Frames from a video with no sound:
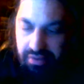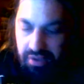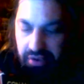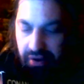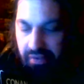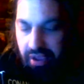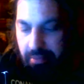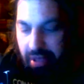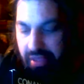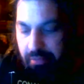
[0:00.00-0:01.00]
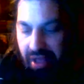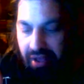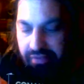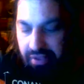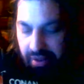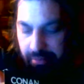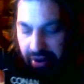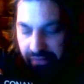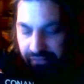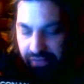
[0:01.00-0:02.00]
I'm going to take him out of the box to get a
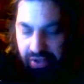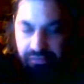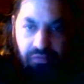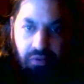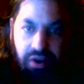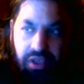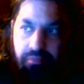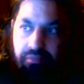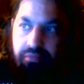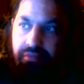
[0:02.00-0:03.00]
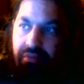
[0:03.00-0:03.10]
better feel for him.